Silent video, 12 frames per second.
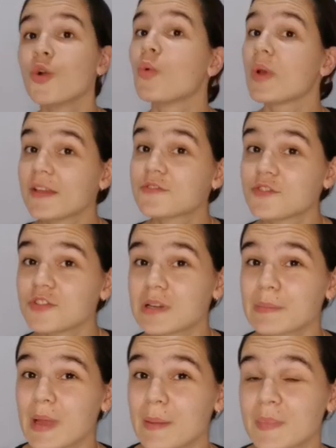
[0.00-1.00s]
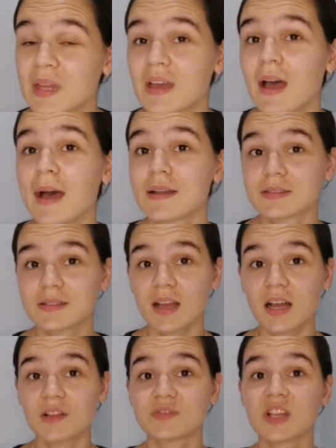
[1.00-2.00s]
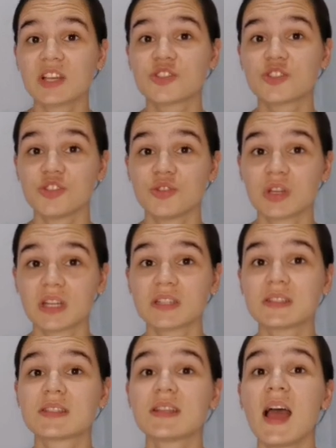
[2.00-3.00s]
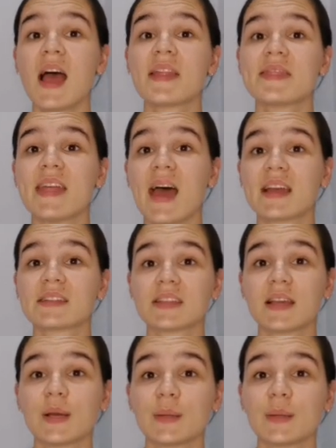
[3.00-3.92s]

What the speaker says: We have to remember ourselves as students that